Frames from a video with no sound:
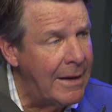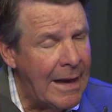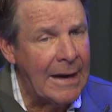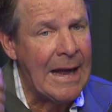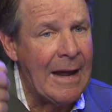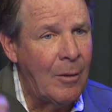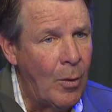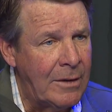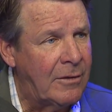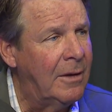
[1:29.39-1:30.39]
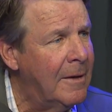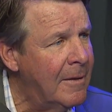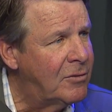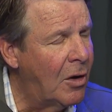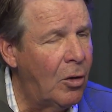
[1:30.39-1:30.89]
He had a guy that went to,
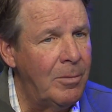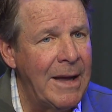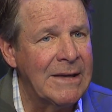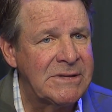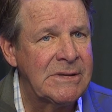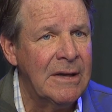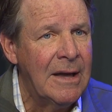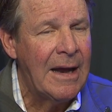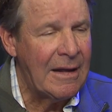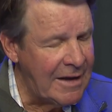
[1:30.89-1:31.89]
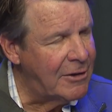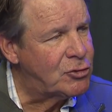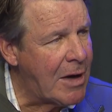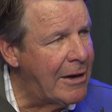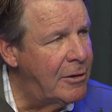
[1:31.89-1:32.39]
to Ole Miss. And I think he'll
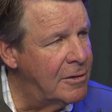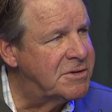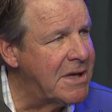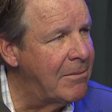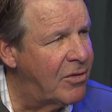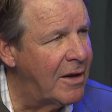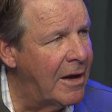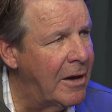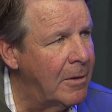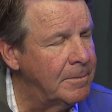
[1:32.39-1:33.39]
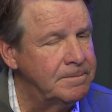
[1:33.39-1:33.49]
try to do the same thing here.